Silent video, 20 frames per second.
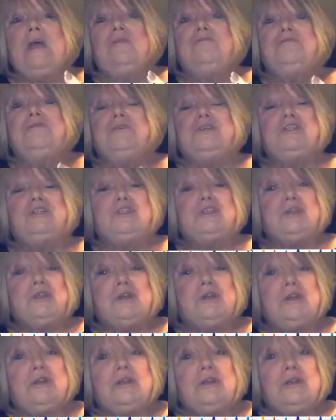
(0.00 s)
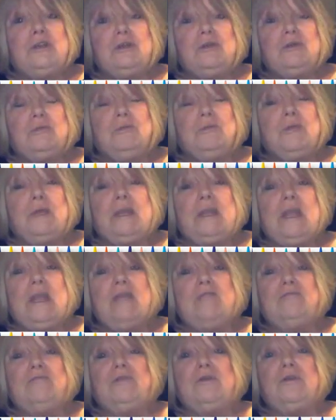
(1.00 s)
For sure,
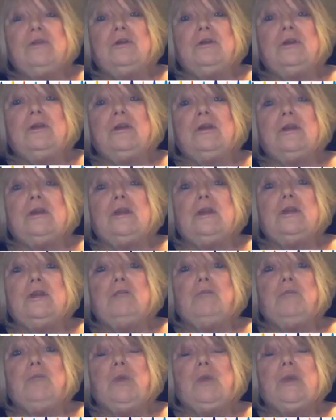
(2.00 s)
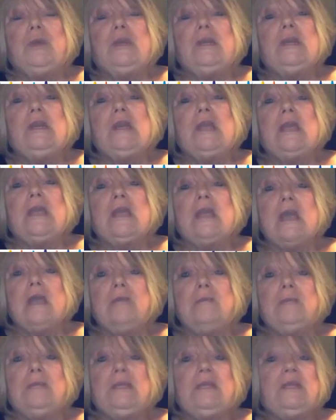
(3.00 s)
whatever important
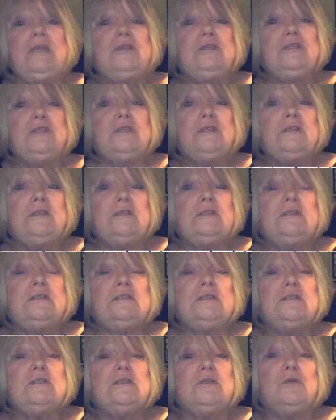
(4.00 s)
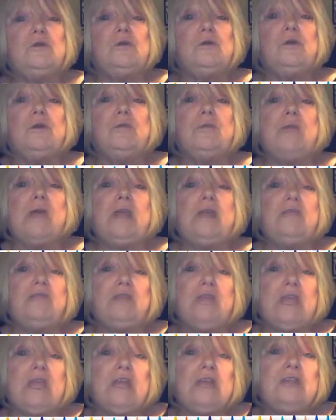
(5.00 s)
accommodations or
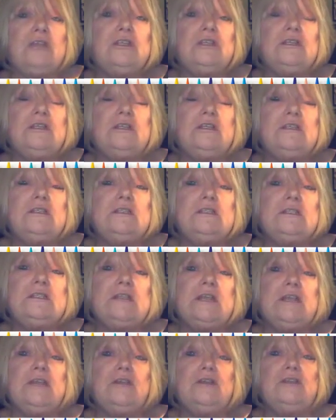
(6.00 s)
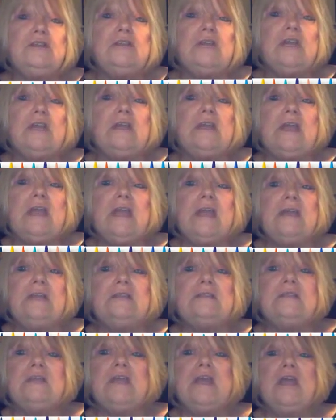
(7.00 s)
modifications that your child
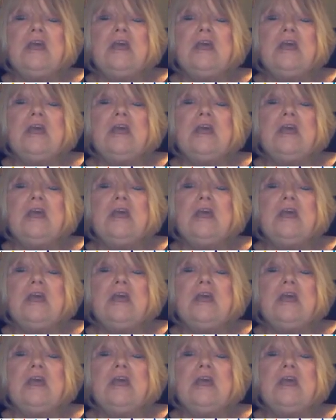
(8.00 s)
has,